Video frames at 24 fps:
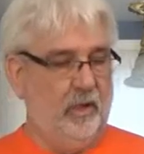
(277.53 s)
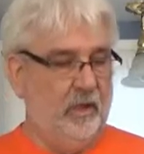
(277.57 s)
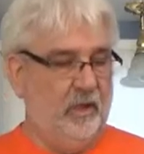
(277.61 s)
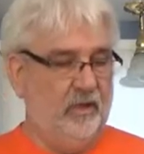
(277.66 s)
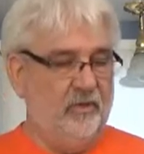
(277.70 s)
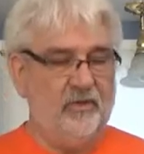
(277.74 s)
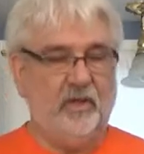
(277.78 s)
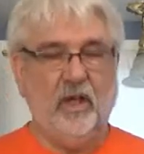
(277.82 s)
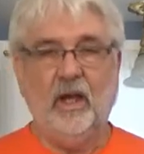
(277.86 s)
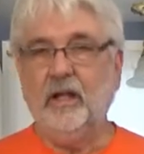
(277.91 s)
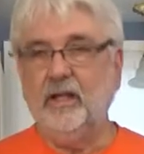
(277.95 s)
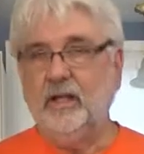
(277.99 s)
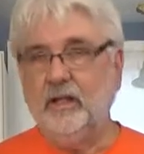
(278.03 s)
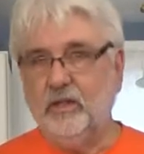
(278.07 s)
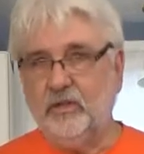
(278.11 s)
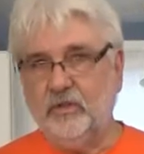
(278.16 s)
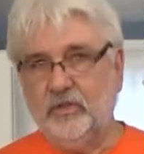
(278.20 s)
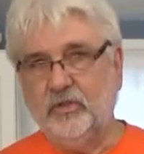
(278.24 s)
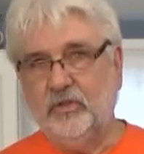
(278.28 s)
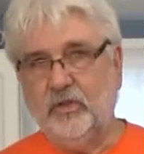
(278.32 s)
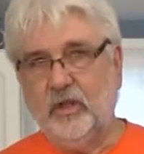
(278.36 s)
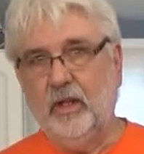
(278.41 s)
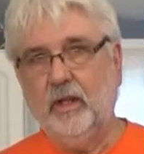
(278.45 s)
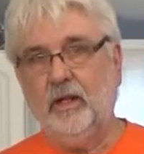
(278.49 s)
Side
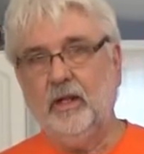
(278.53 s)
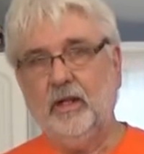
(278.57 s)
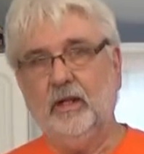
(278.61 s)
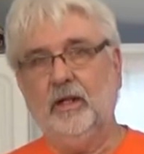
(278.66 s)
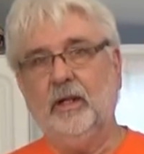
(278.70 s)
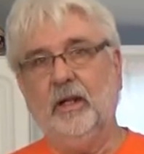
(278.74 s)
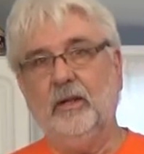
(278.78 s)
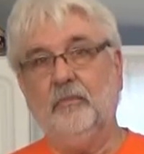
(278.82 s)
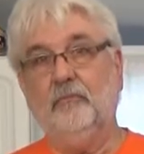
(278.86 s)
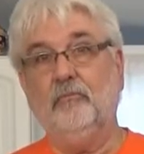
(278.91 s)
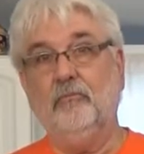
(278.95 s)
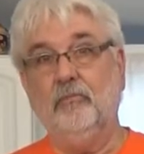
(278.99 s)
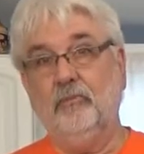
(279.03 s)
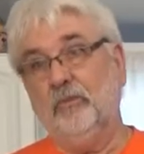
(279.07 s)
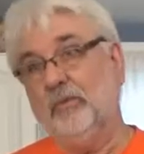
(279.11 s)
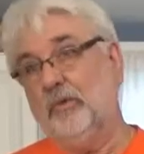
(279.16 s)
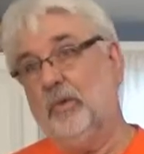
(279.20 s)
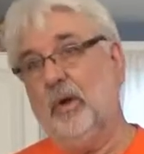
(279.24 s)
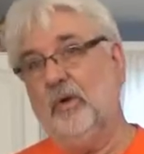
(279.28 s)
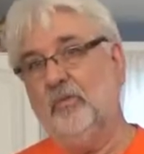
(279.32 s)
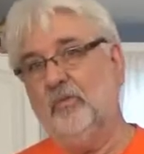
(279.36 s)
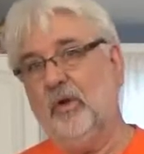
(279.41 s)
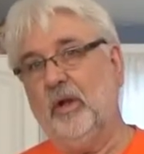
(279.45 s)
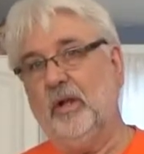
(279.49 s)
dish is anything that,
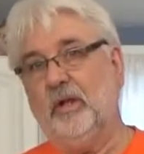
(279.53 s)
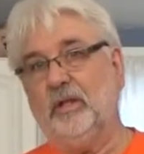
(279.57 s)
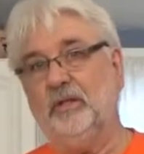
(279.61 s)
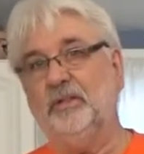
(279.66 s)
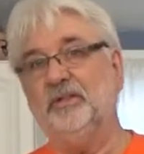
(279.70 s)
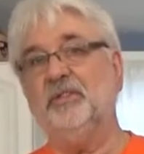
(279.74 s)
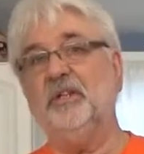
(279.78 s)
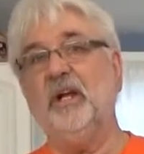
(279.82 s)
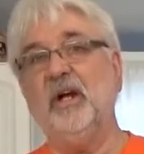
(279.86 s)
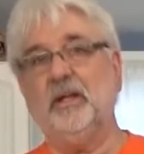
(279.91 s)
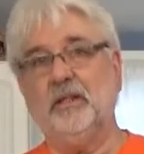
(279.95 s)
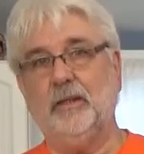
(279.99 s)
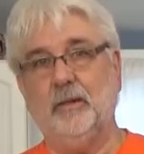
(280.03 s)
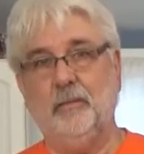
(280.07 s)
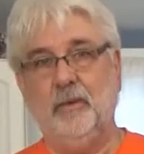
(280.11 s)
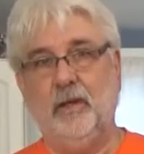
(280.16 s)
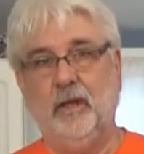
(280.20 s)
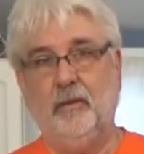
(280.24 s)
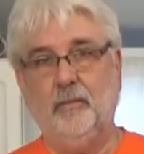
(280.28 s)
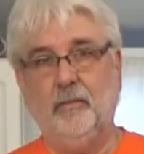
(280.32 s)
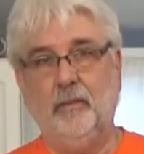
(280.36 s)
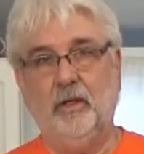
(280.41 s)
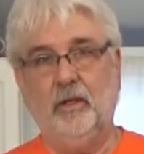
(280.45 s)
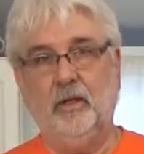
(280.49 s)
quite frankly, is not the
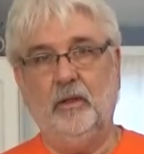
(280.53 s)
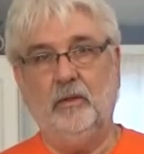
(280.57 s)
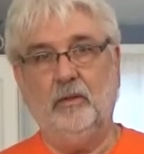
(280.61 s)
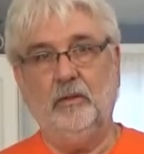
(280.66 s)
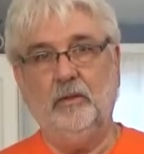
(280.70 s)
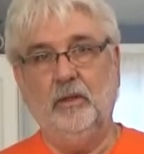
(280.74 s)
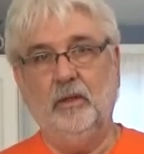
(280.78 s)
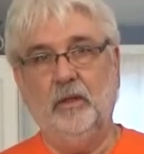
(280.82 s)
main meal.